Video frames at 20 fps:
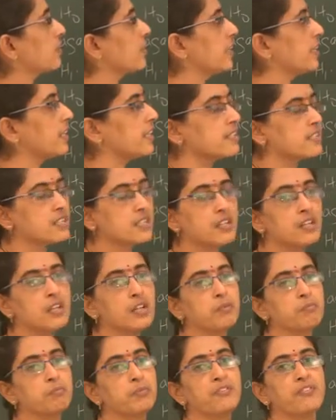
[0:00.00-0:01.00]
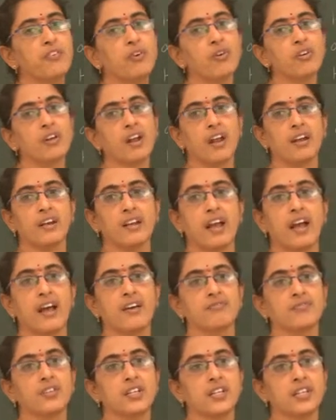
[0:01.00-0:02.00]
readings before and
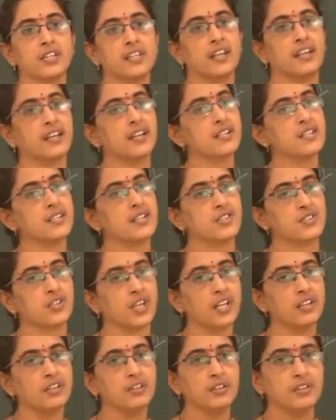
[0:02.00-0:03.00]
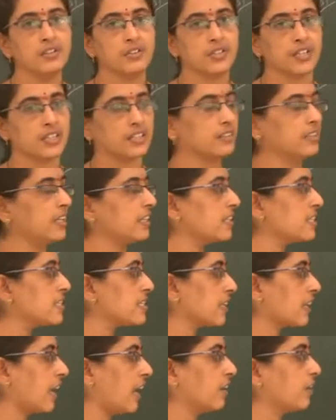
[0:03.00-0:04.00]
after taking a certain drug. That is
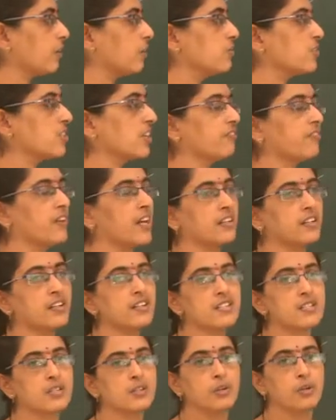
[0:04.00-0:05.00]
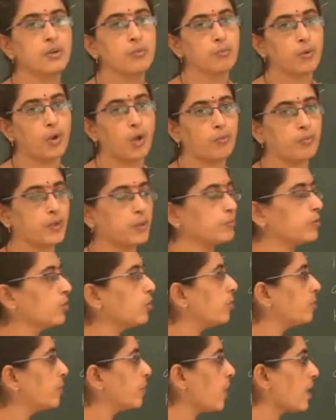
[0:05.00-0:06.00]
the conclusion for this problem.
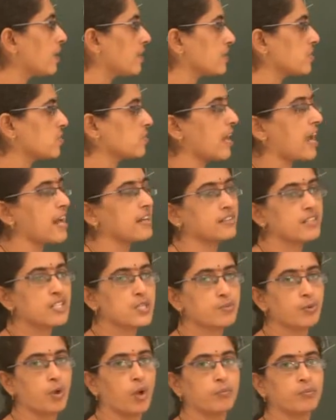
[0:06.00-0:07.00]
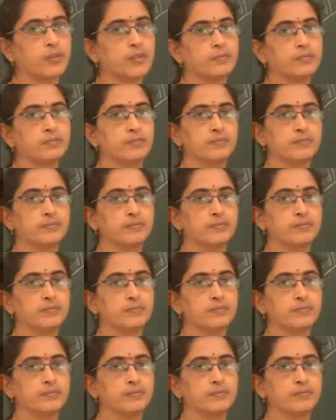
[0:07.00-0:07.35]
Hope you understand this problem.